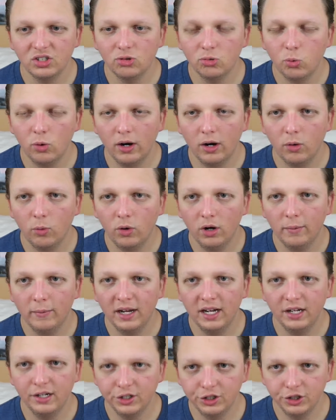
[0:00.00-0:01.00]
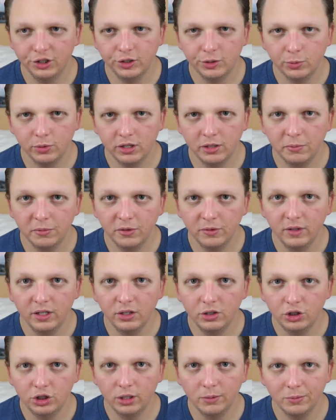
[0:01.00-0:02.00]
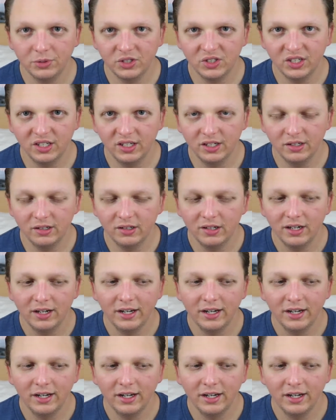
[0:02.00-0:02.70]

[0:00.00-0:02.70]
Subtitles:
is where one of my issues with the movie jumps in.